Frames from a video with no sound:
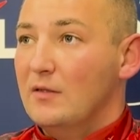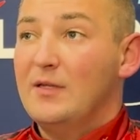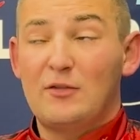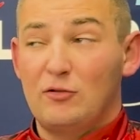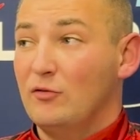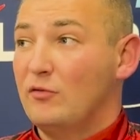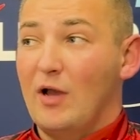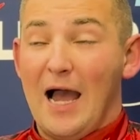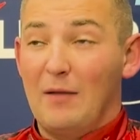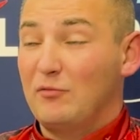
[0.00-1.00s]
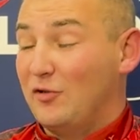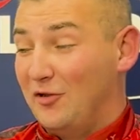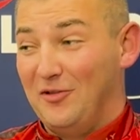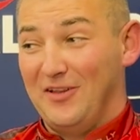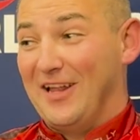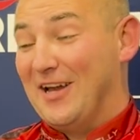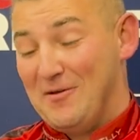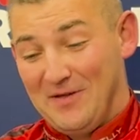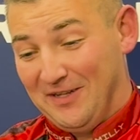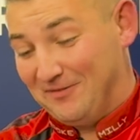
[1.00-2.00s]
Yeah, tons. Absolutely.
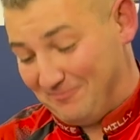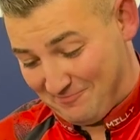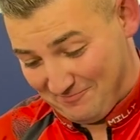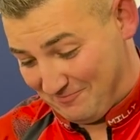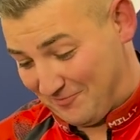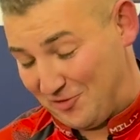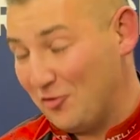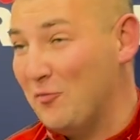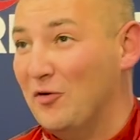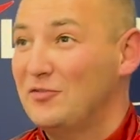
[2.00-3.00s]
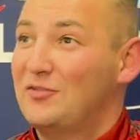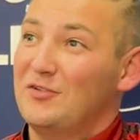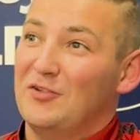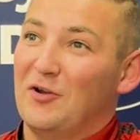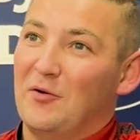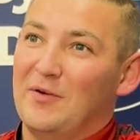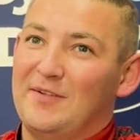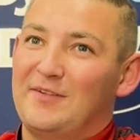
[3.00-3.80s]
I mean, so much. You know,